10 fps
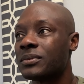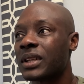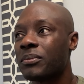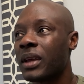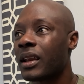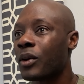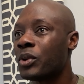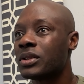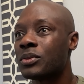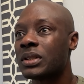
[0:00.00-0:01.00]
It's like, man, I
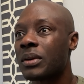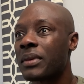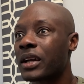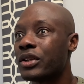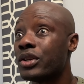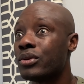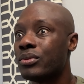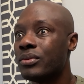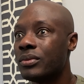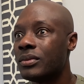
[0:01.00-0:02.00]
wish there was something I could do.
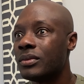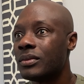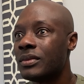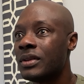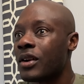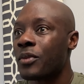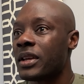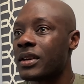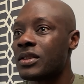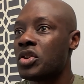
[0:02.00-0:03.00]
You know,
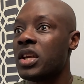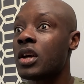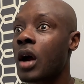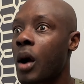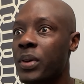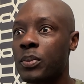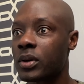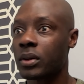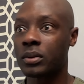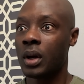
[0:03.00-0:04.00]
because you hear how
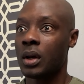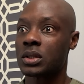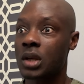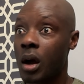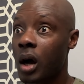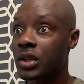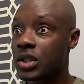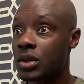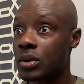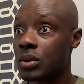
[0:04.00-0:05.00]
people talk
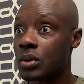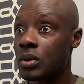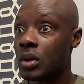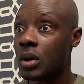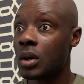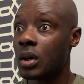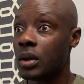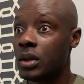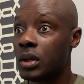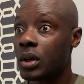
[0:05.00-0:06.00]
to,
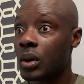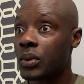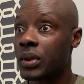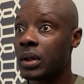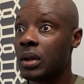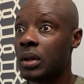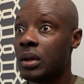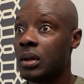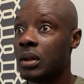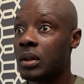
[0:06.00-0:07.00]
you know,
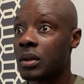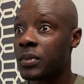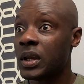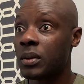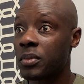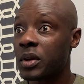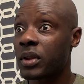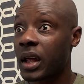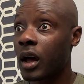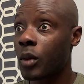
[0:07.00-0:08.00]
the people
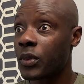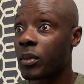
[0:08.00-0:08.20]
that help them